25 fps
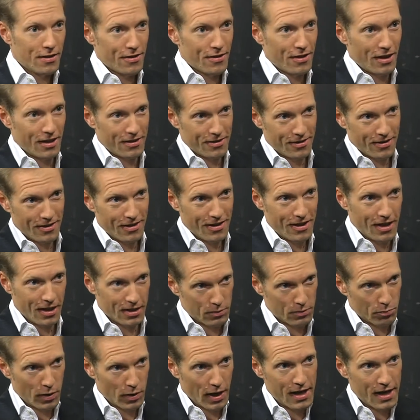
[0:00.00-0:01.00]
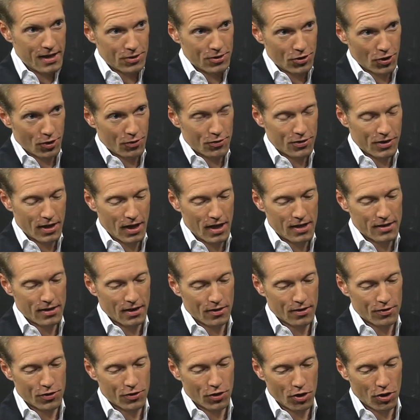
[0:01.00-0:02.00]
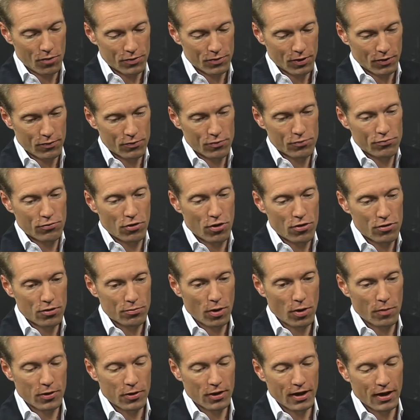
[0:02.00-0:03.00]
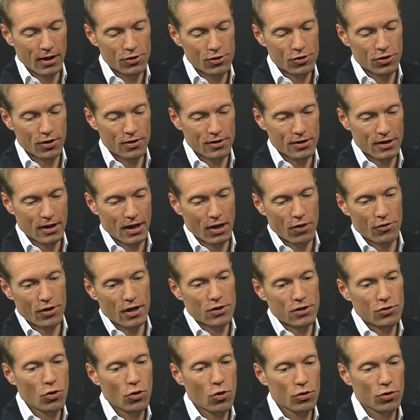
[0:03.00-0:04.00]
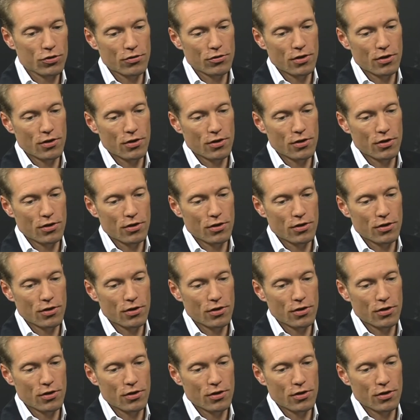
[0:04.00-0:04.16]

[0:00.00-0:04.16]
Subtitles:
that explains those data in terms of neuronal populations and how they talk